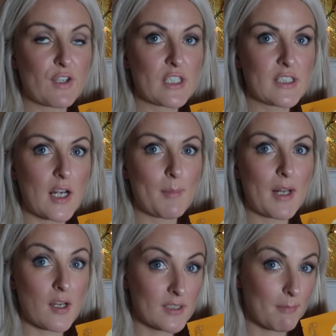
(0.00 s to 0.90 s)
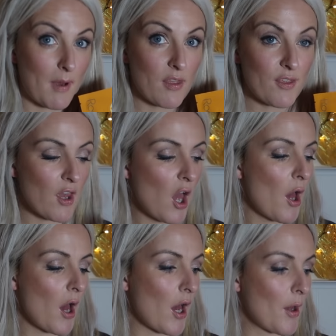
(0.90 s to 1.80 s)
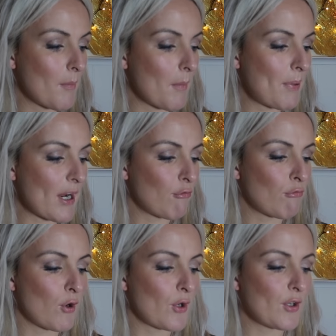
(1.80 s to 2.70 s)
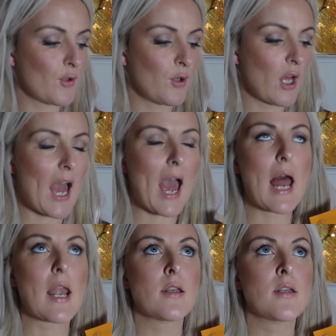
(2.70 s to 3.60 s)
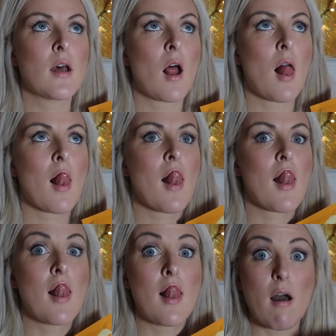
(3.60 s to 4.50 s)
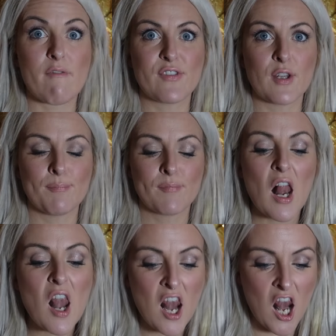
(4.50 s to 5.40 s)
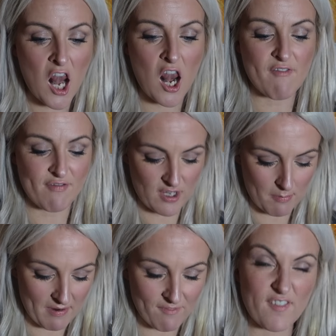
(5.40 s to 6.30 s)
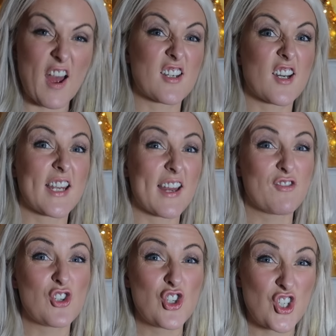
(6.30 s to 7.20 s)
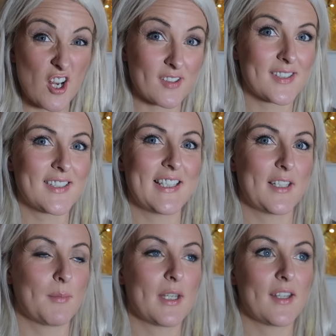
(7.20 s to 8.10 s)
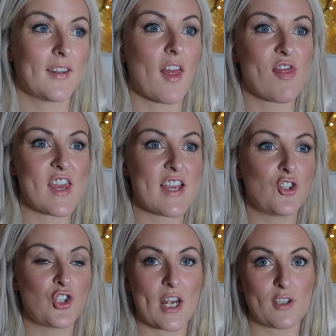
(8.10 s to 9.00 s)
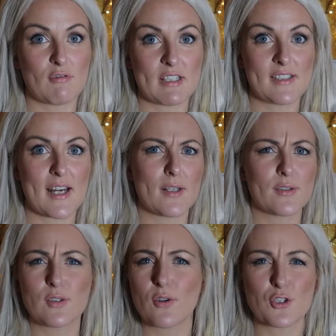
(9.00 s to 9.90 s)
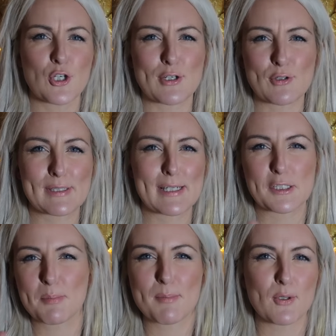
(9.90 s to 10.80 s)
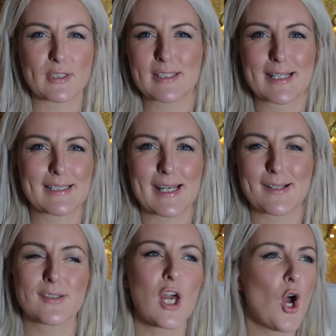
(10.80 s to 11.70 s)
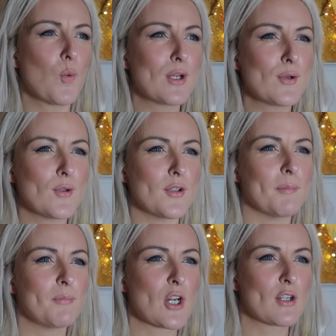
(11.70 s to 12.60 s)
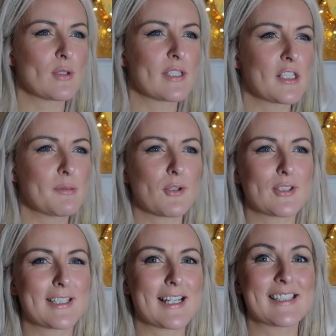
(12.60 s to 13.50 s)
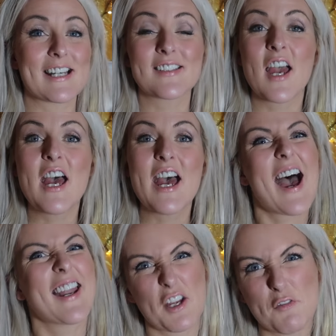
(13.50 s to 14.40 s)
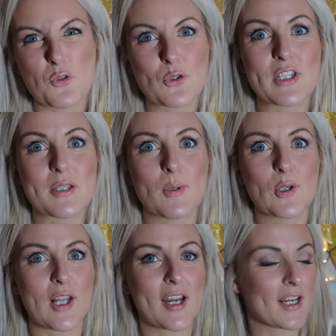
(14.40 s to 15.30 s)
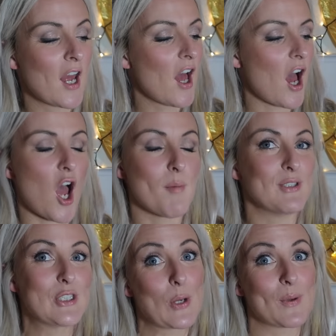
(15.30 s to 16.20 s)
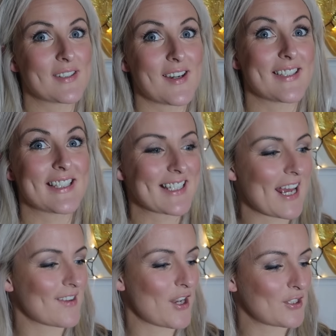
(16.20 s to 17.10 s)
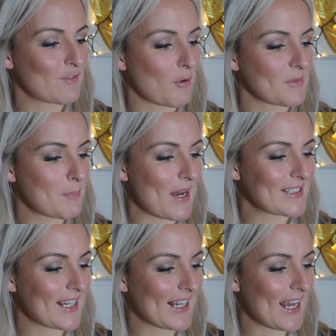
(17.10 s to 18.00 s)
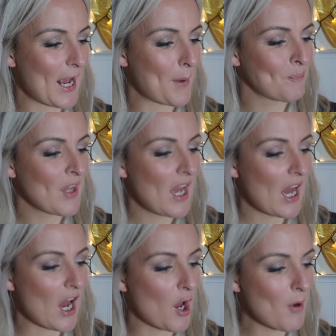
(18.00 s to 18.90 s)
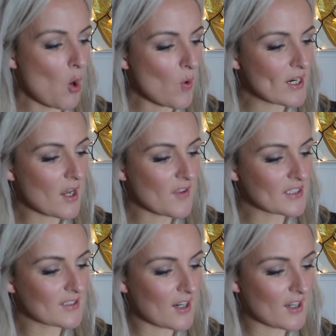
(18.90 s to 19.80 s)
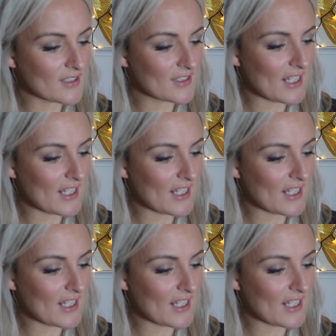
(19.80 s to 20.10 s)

the first time last month um, by Rodial and loved them. Love them. In fact, I have just seen them in the January sales, not January sales, but the Boxing Day sales. What do you call them? January sales, Boxing Day sales, and I've ordered them online. I'm so excited to get those from Space N K. Um, oh, another Star